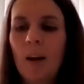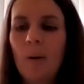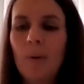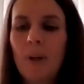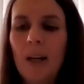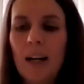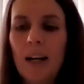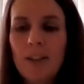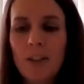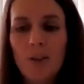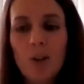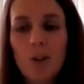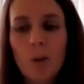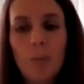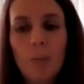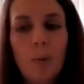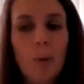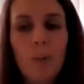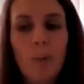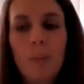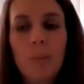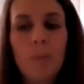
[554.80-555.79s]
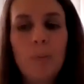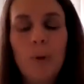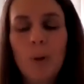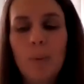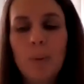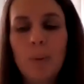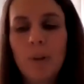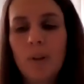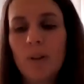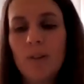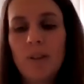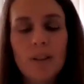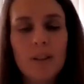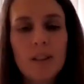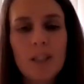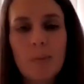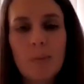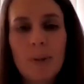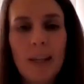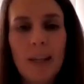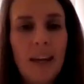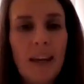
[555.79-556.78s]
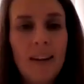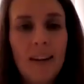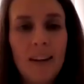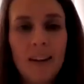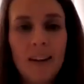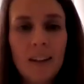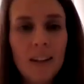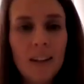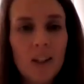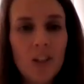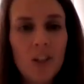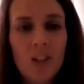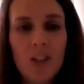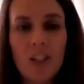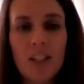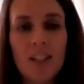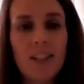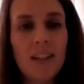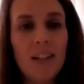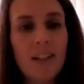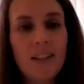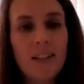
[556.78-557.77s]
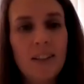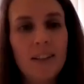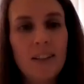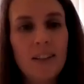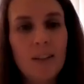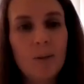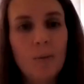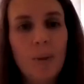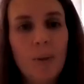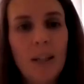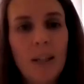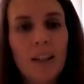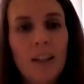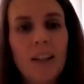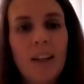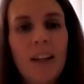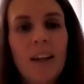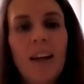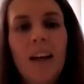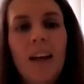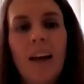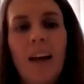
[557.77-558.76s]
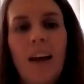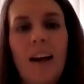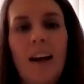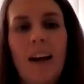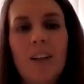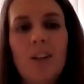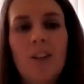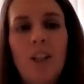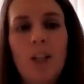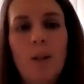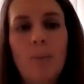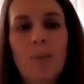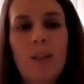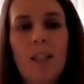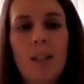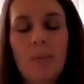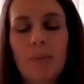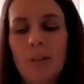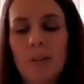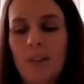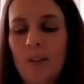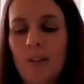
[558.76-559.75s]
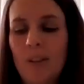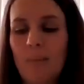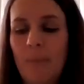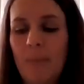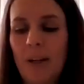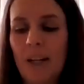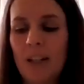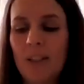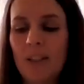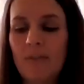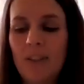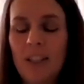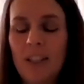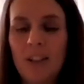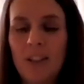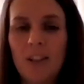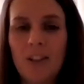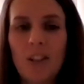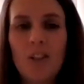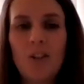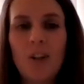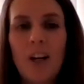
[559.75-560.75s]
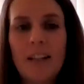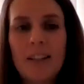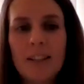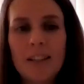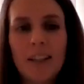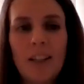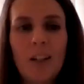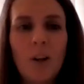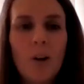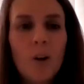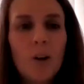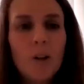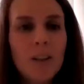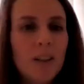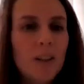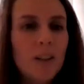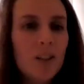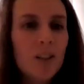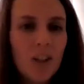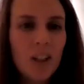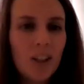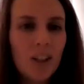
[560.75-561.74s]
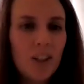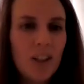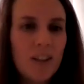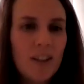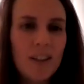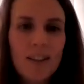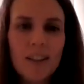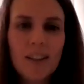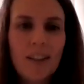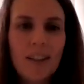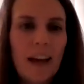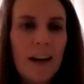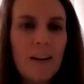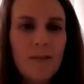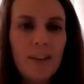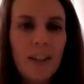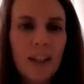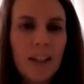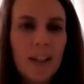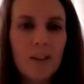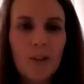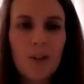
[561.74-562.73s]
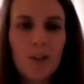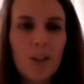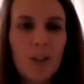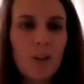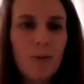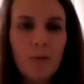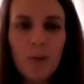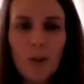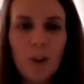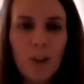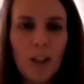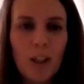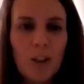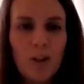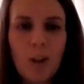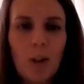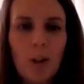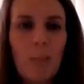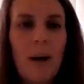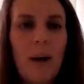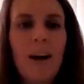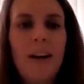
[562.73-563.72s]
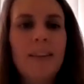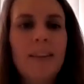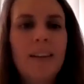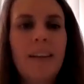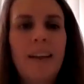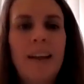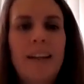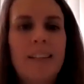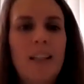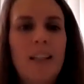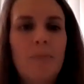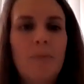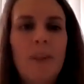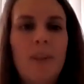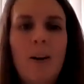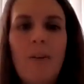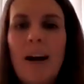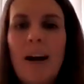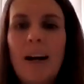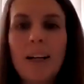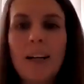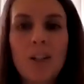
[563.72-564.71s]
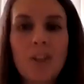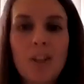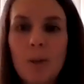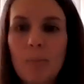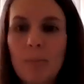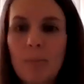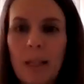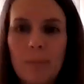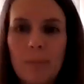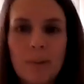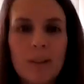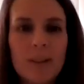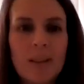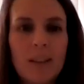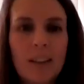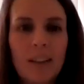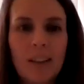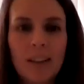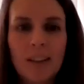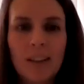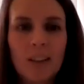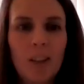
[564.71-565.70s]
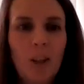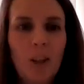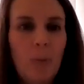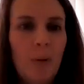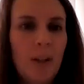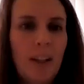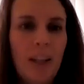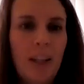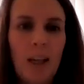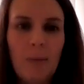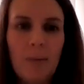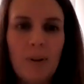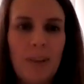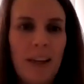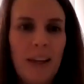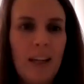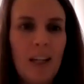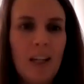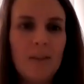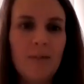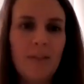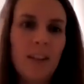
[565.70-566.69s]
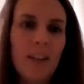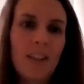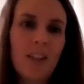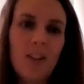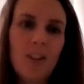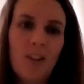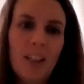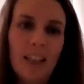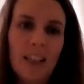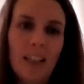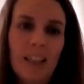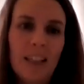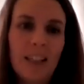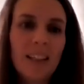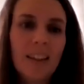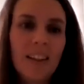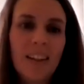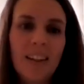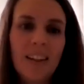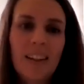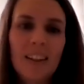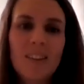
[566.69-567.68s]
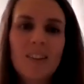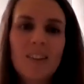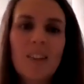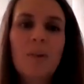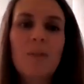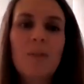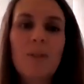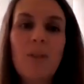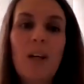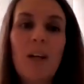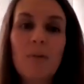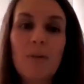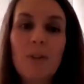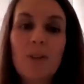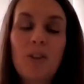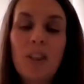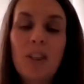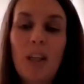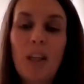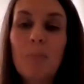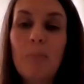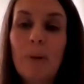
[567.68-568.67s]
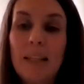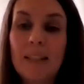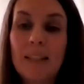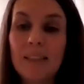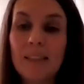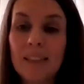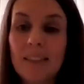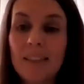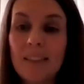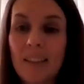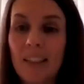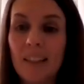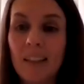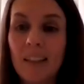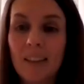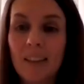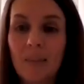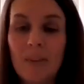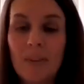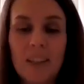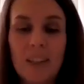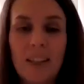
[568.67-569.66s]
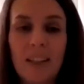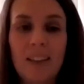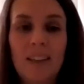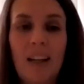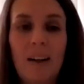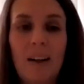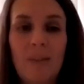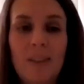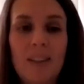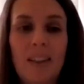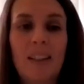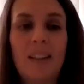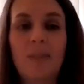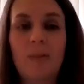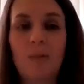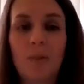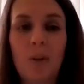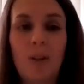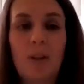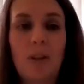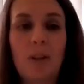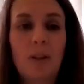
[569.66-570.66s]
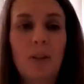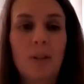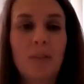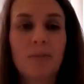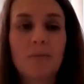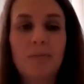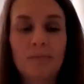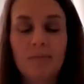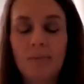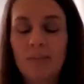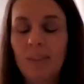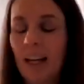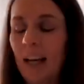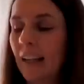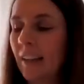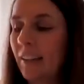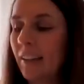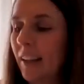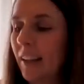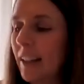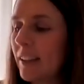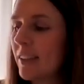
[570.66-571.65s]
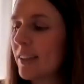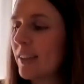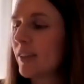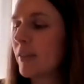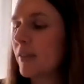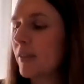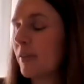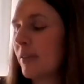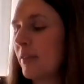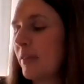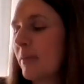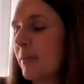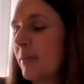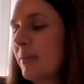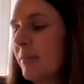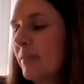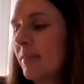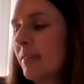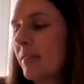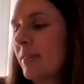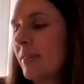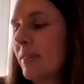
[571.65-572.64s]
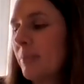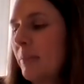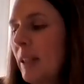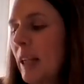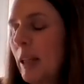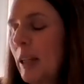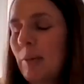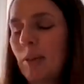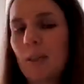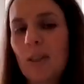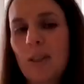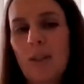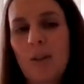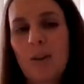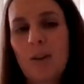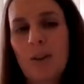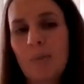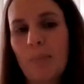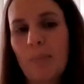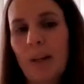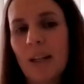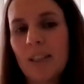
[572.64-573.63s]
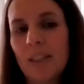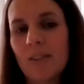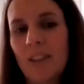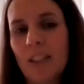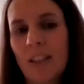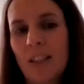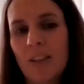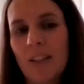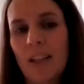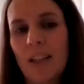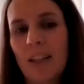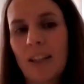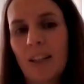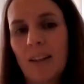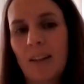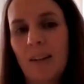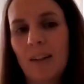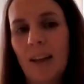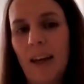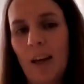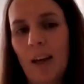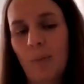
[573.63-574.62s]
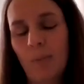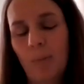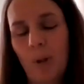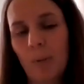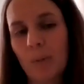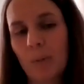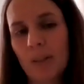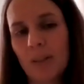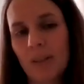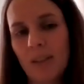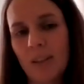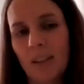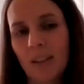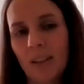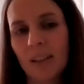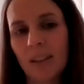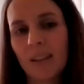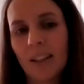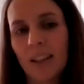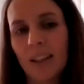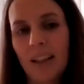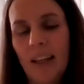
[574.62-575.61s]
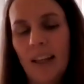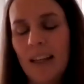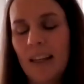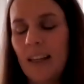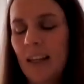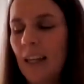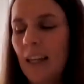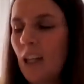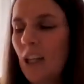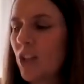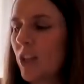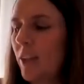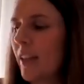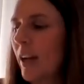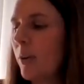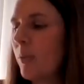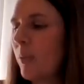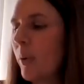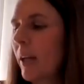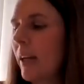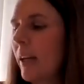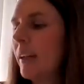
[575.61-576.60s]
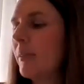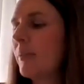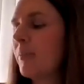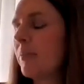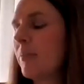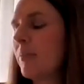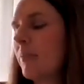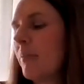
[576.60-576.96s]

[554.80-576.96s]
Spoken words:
And we had a new pupil who doesn't speak any English. She just started this week. And she was able to use Immersive Reader to translate all the instructions into Latvian. So she fully took part in the lesson without actually being able to communicate with any of us, really. So it was really amazing to see. That was like one of the highlights of being able to use Immersive Reader, that it can help pupils to engage in that way.